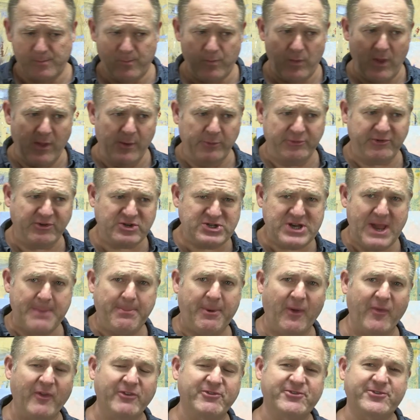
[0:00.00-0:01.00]
There was a chap
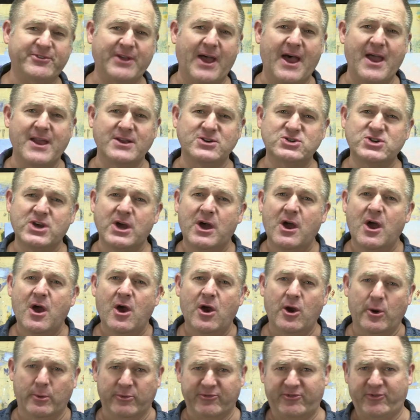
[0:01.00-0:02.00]
on the stage
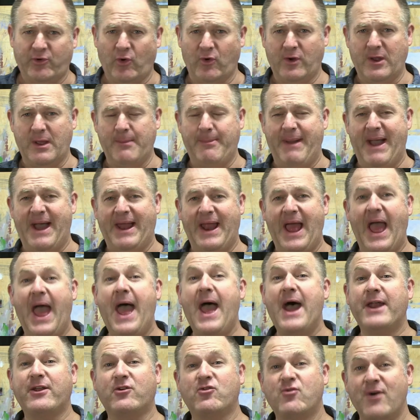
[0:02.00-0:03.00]
who was talking about
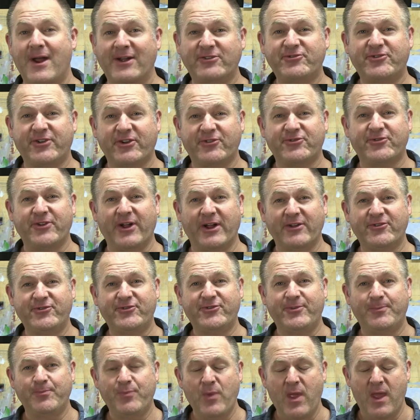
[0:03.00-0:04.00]
how to create
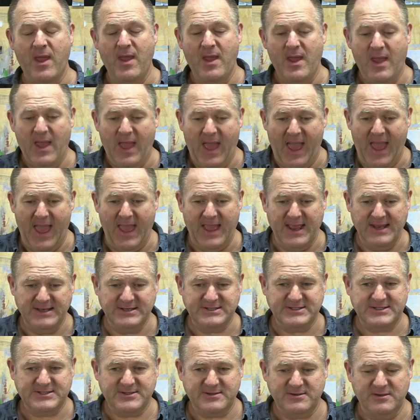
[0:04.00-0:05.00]
success.
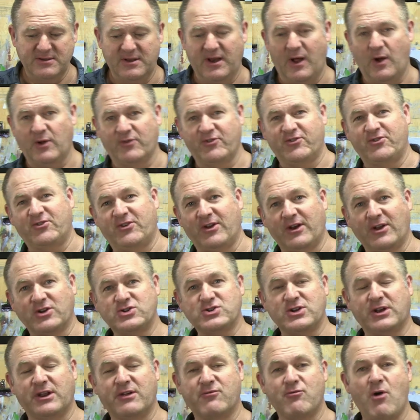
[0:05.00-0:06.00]
And, you know, I was
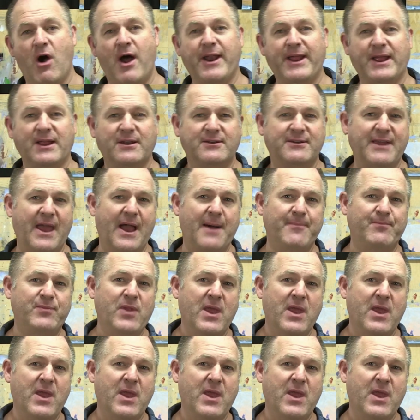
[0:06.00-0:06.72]
diligently writing it down,